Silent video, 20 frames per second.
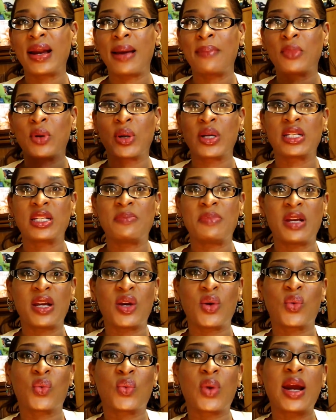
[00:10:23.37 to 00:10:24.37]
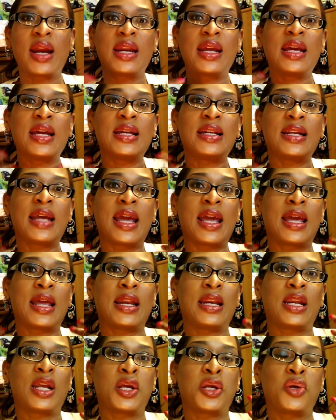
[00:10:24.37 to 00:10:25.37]
I'm going to be radiant
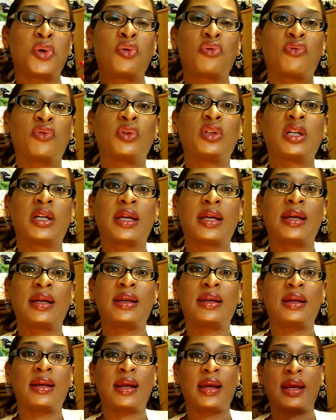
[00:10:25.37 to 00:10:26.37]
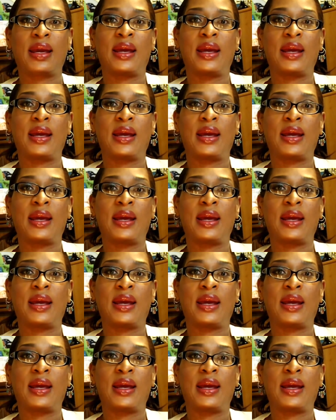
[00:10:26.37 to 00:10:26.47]
and youthful looking.